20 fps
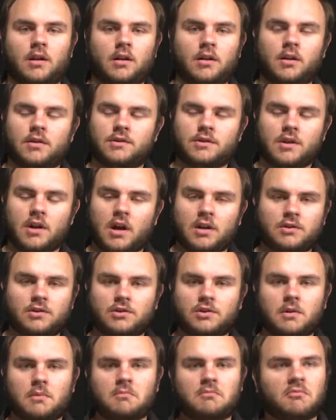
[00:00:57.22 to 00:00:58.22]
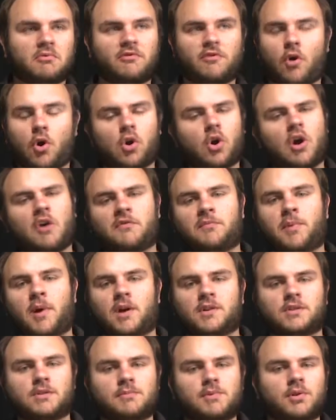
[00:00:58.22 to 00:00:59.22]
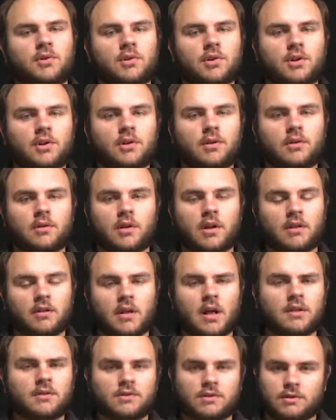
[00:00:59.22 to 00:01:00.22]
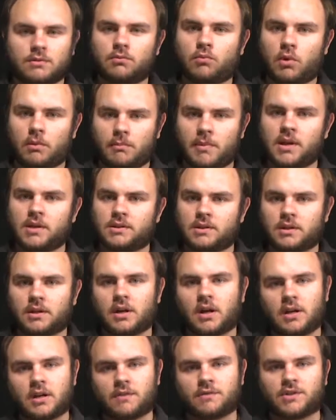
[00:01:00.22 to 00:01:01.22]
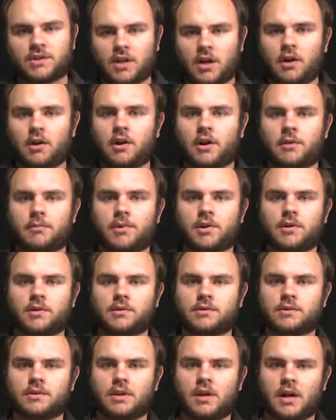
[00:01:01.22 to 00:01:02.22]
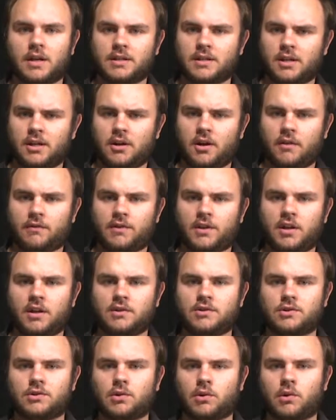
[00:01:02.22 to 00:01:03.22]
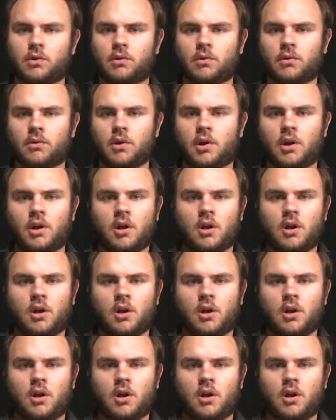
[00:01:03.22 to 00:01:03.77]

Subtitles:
It's not some far-off possibility, and that's what makes it kind of scary, because the idea of kids doing